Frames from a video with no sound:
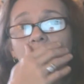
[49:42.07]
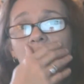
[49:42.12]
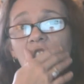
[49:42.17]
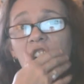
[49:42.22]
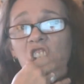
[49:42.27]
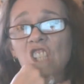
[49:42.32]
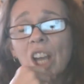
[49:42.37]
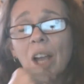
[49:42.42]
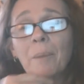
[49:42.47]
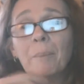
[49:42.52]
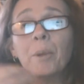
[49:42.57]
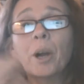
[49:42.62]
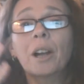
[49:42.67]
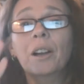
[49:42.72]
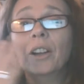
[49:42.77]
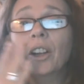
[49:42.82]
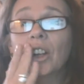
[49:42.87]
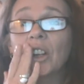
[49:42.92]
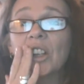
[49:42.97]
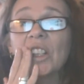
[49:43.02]
Sean
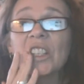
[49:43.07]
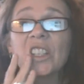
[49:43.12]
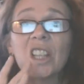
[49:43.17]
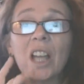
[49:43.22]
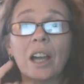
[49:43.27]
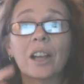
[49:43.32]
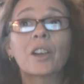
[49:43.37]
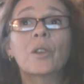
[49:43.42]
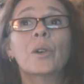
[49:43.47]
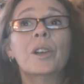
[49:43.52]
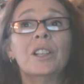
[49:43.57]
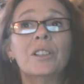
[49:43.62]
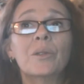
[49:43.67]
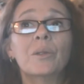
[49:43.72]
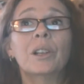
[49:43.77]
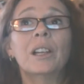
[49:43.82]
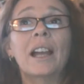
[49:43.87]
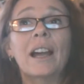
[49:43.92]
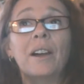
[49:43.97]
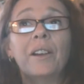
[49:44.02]
Parker is not going to
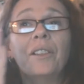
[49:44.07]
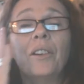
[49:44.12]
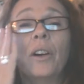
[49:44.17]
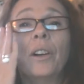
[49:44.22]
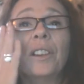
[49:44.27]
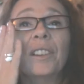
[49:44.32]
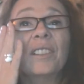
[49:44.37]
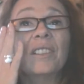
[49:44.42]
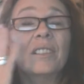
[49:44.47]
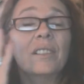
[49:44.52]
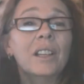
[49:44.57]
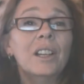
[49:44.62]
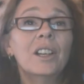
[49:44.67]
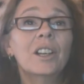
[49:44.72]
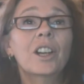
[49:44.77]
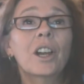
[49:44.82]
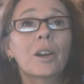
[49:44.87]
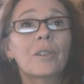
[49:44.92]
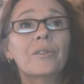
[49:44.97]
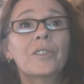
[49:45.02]
allow all this
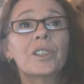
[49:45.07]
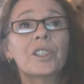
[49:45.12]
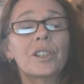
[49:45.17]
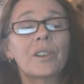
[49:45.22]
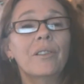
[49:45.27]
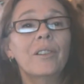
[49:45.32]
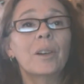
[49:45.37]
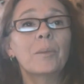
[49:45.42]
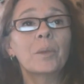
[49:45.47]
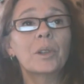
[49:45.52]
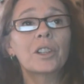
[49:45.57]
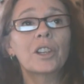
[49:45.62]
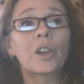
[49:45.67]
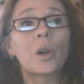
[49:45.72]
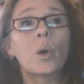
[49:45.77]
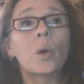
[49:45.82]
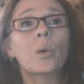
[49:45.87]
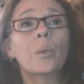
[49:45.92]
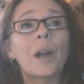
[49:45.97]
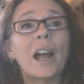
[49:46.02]
coverage of him to
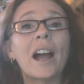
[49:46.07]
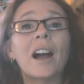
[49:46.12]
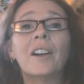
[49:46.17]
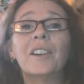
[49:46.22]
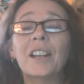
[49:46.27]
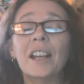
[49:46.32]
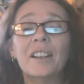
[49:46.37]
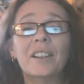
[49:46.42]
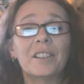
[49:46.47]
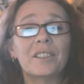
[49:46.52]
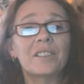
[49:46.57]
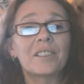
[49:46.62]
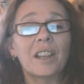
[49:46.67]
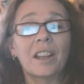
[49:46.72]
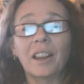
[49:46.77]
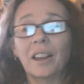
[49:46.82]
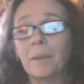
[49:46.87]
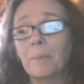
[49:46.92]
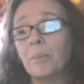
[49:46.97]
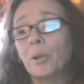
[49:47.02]
go around and then
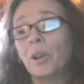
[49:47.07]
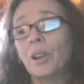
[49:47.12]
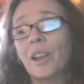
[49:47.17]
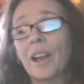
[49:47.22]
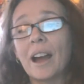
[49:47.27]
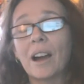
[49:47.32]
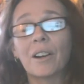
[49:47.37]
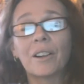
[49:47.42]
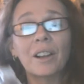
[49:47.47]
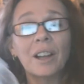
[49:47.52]
suddenly pull out